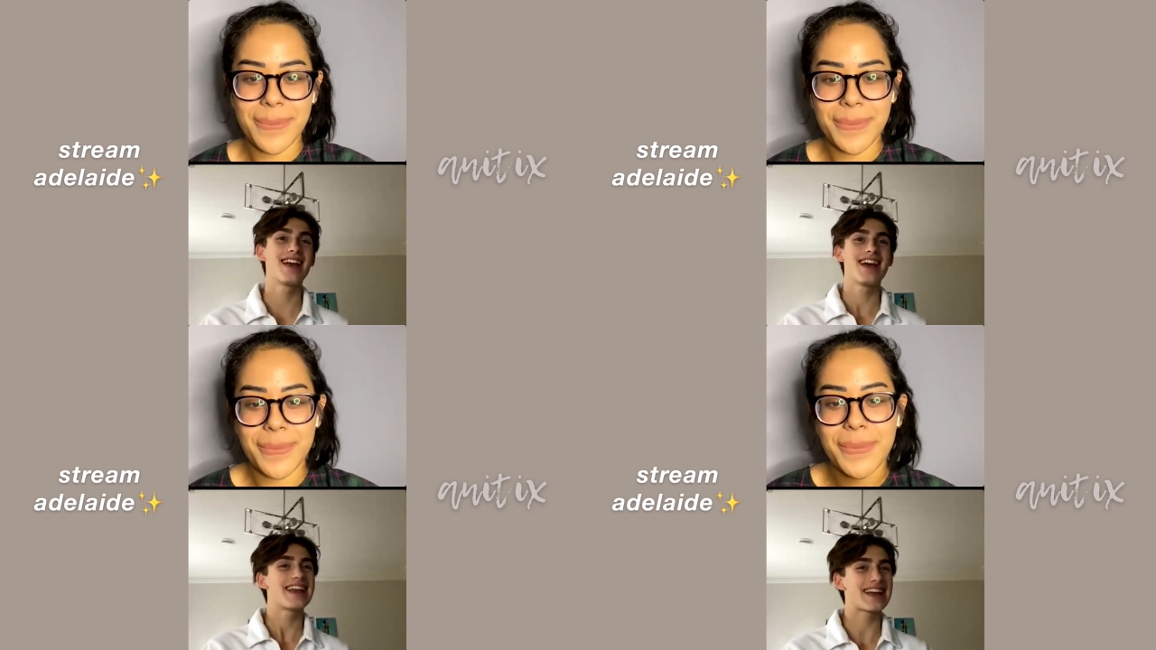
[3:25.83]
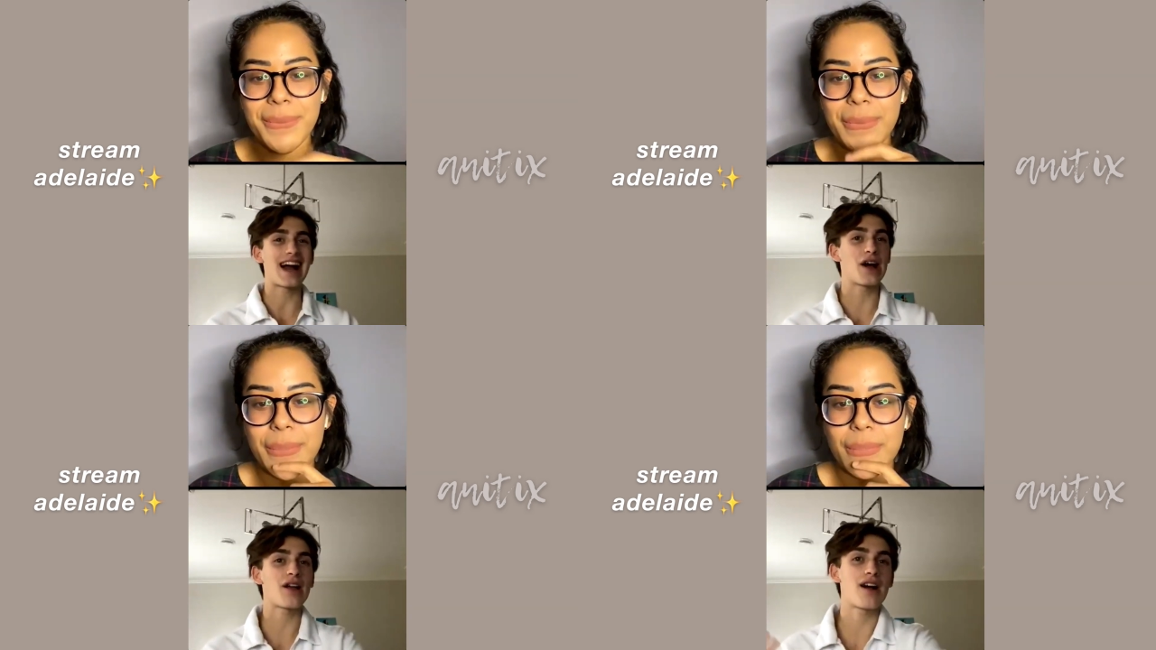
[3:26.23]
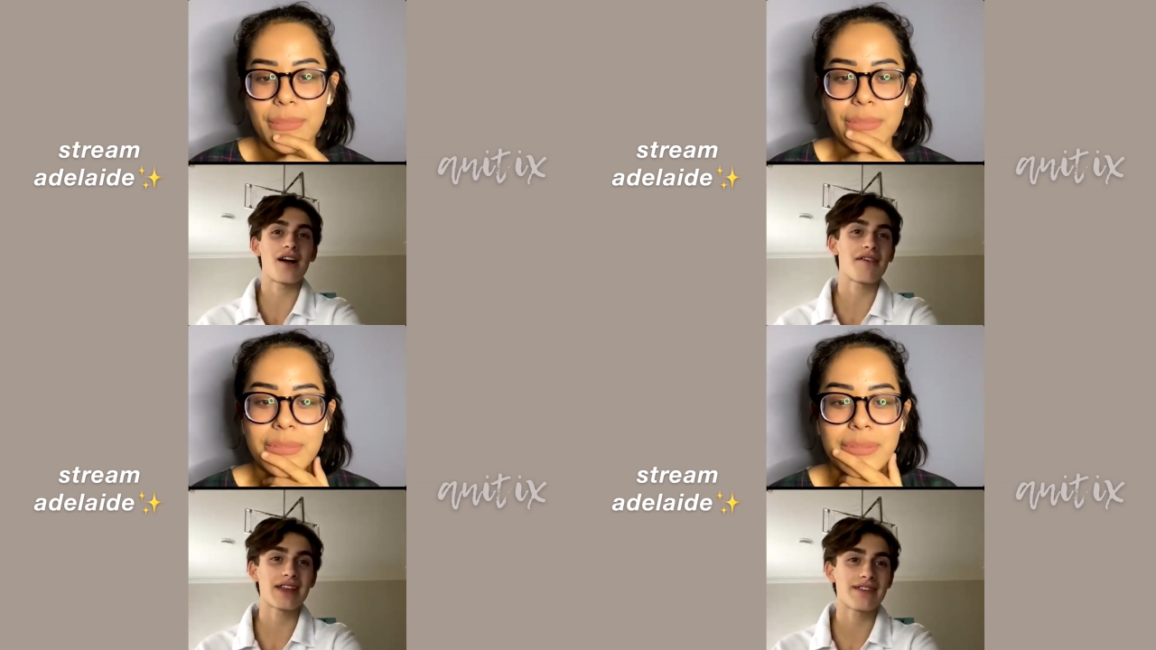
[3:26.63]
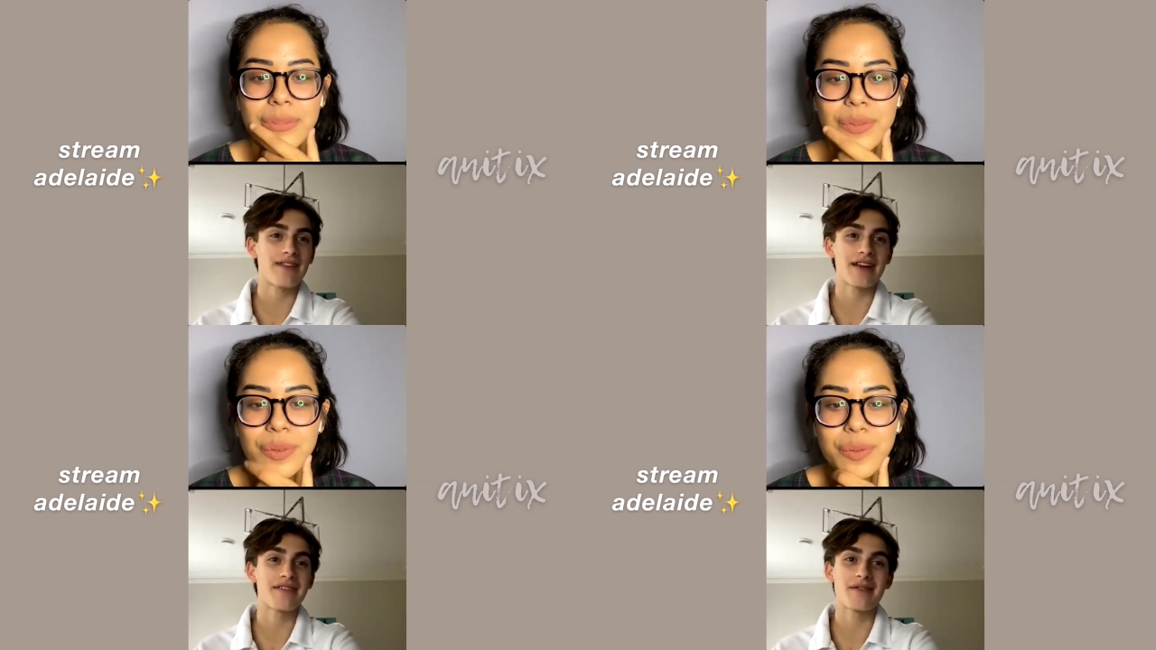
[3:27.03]
Speaker 1: like I'll, I'll have like
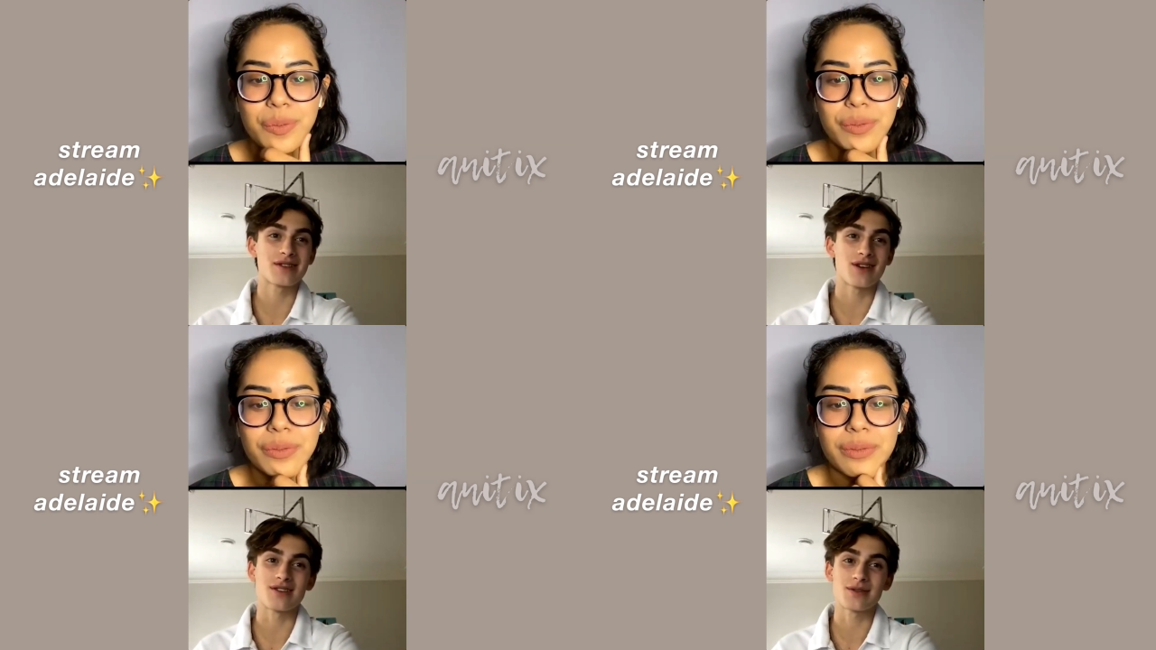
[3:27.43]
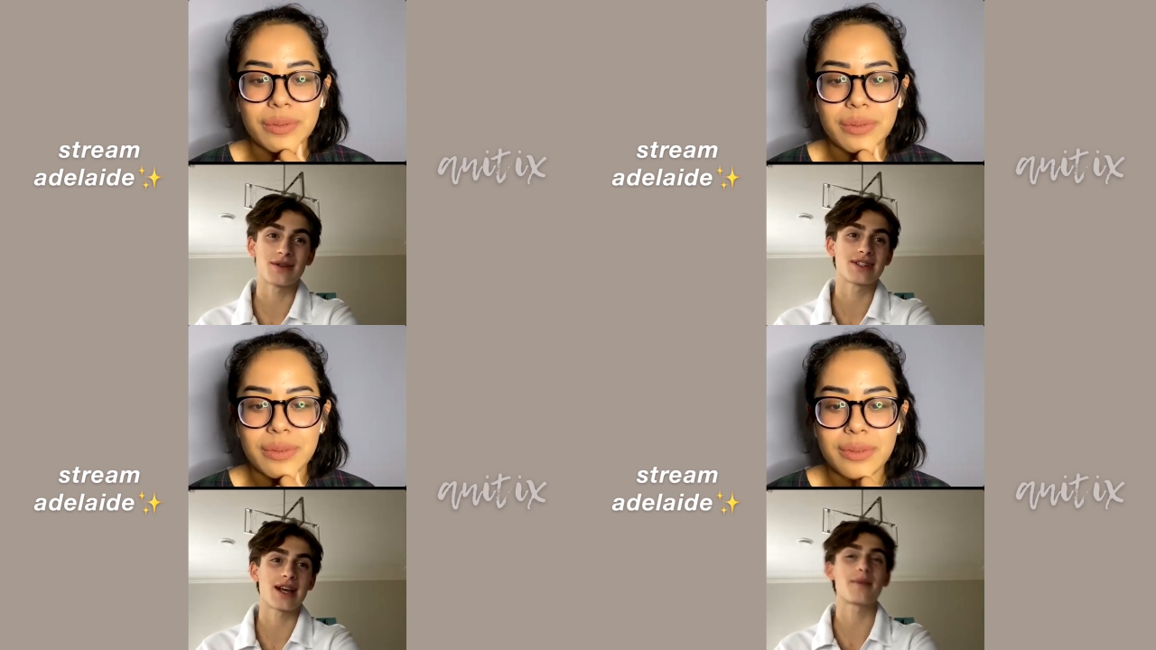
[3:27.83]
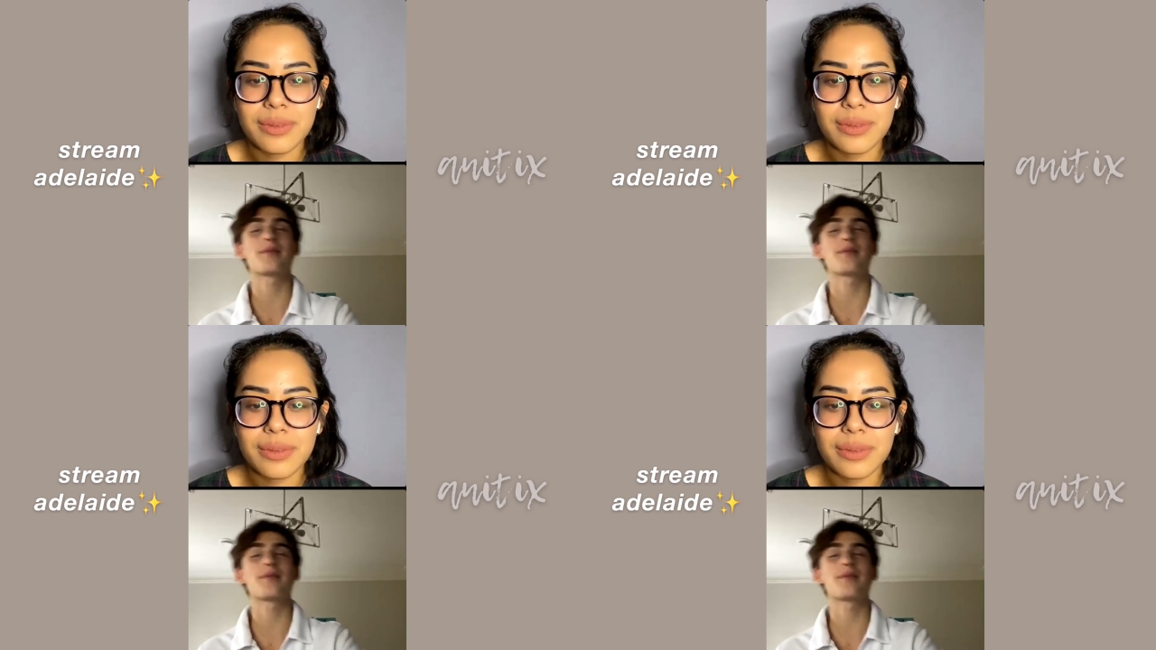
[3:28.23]
five favorite songs at one time.